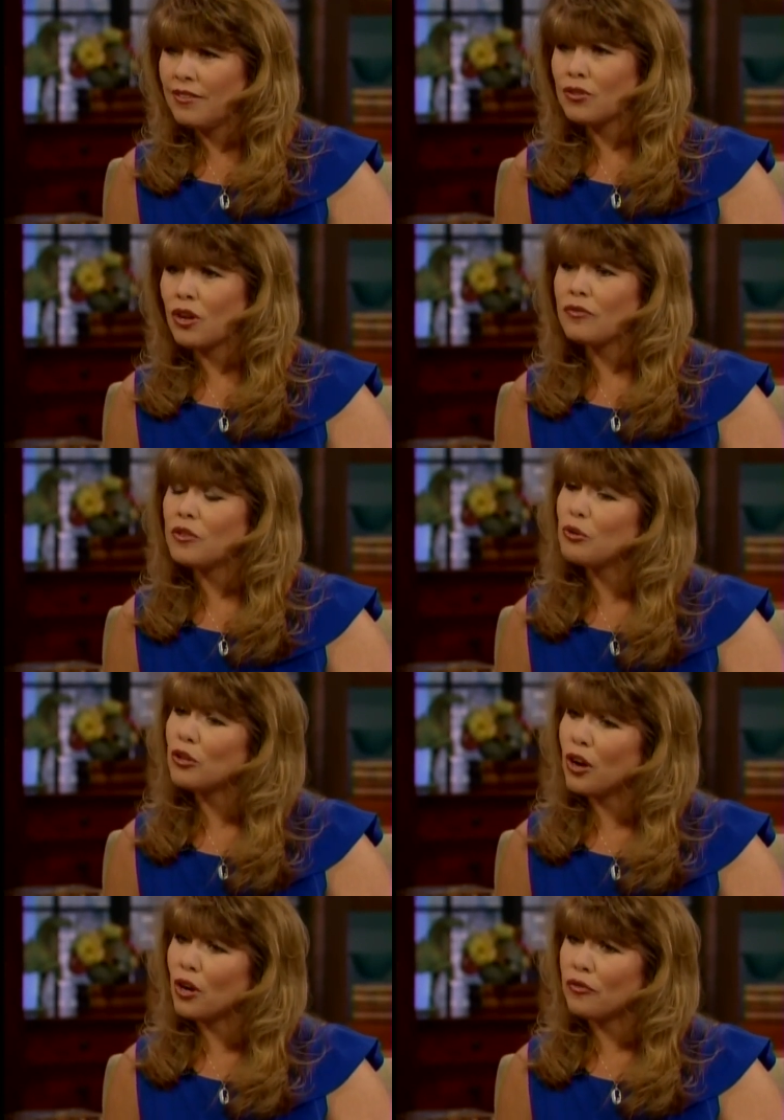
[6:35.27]
There's often
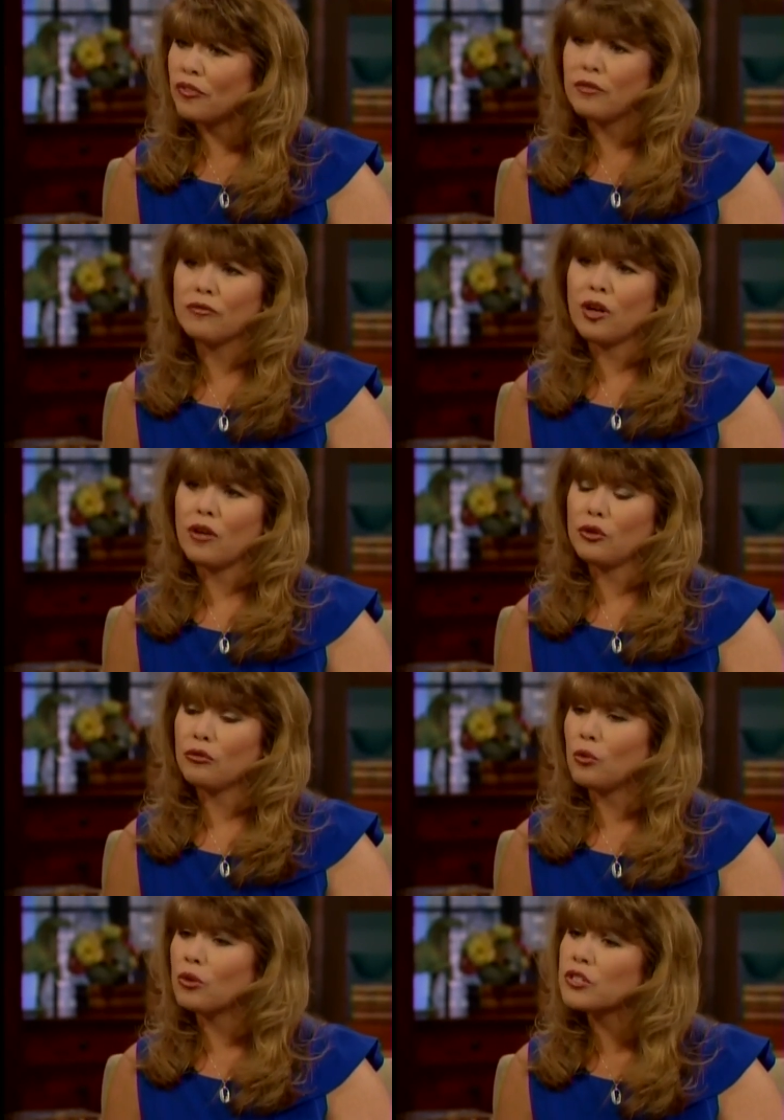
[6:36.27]
pornography involved.
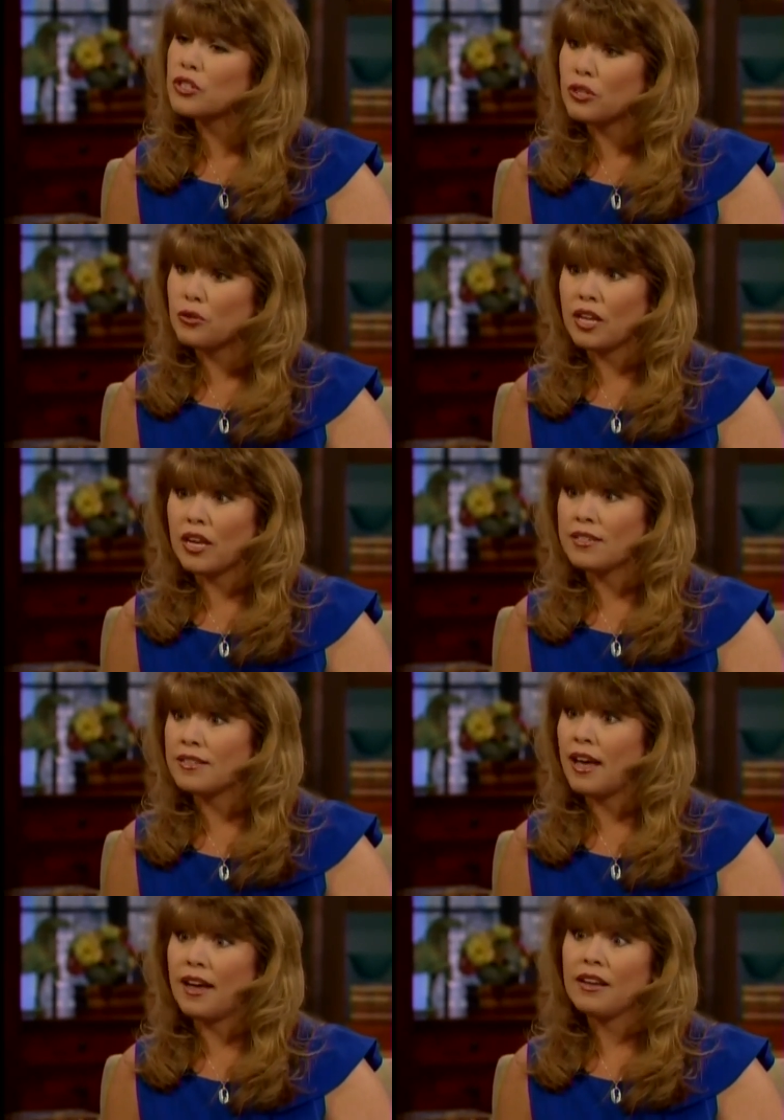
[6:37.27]
You're forced to do
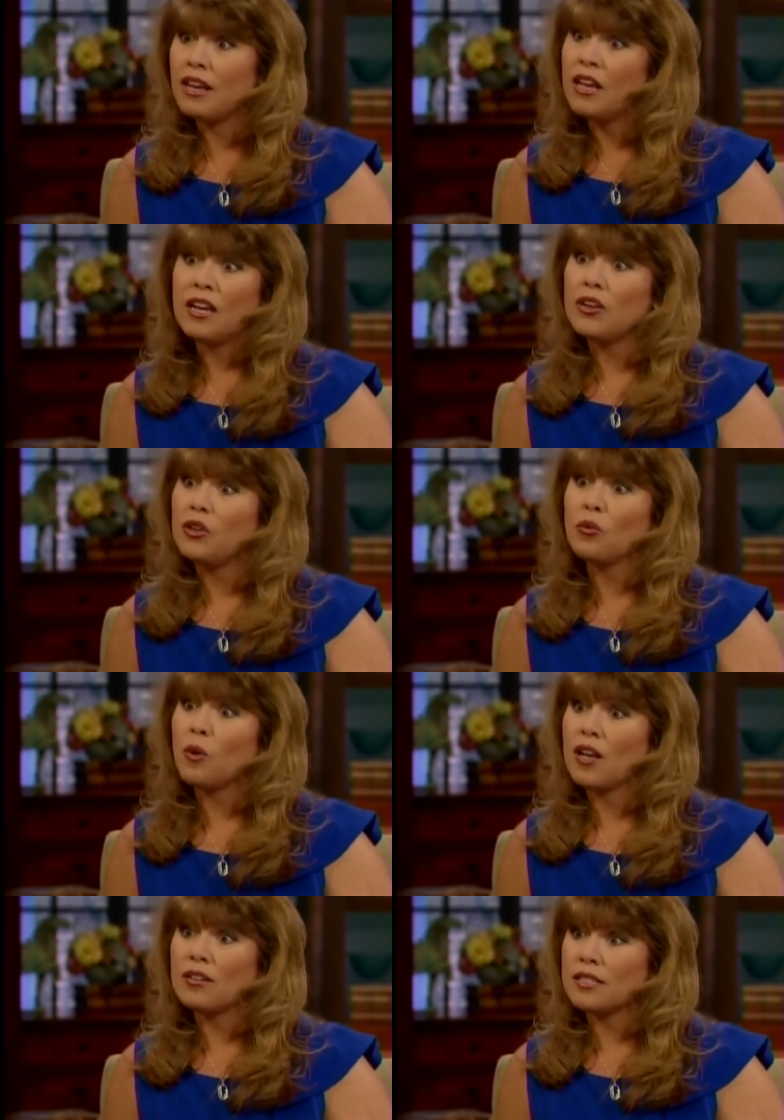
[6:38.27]
things that in your
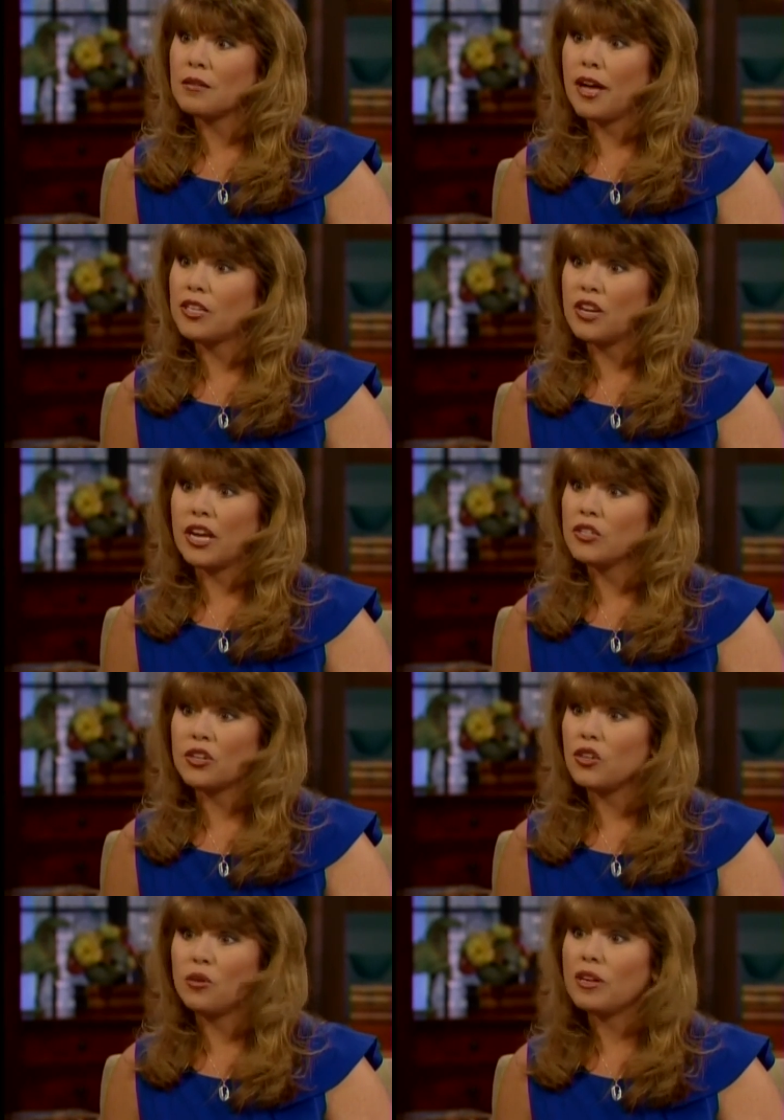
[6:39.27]
wildest
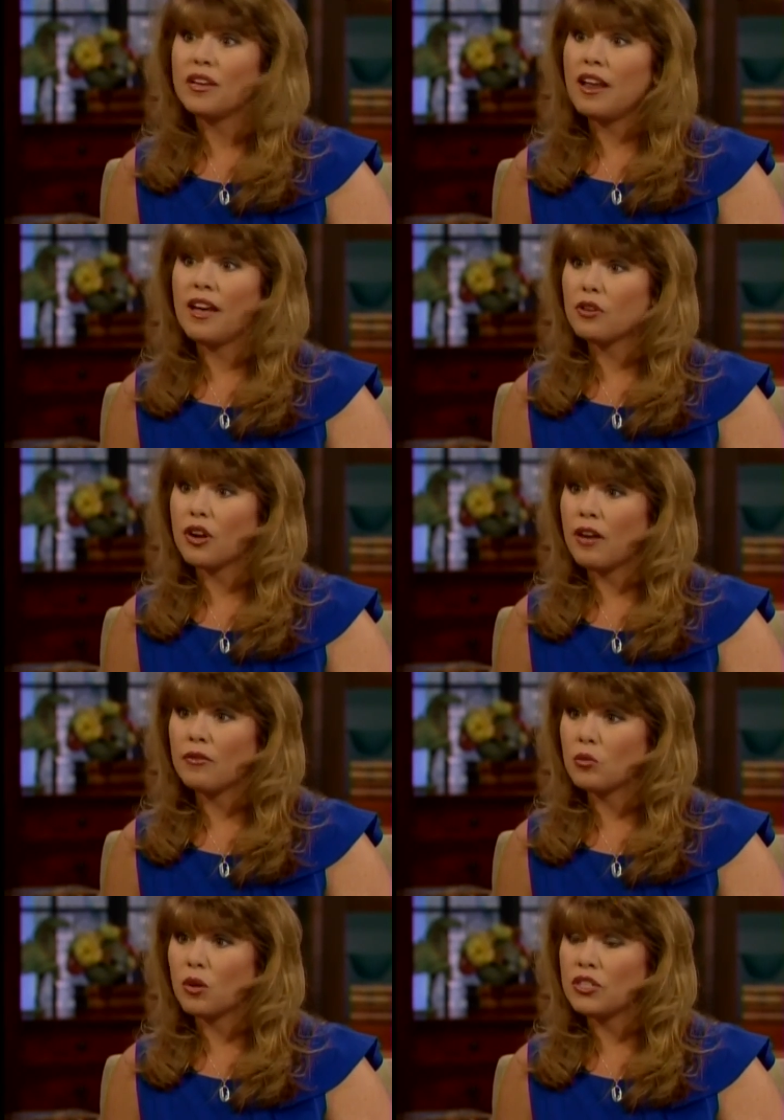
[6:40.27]
imagination you would never
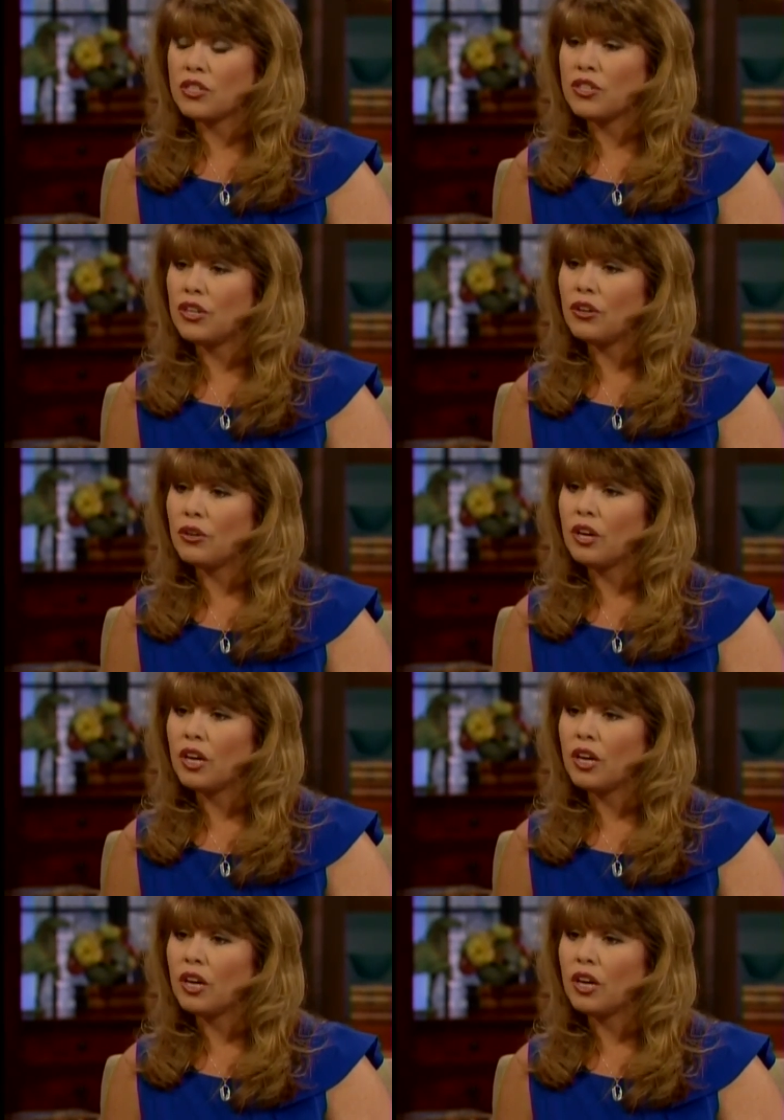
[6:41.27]
ever want to do.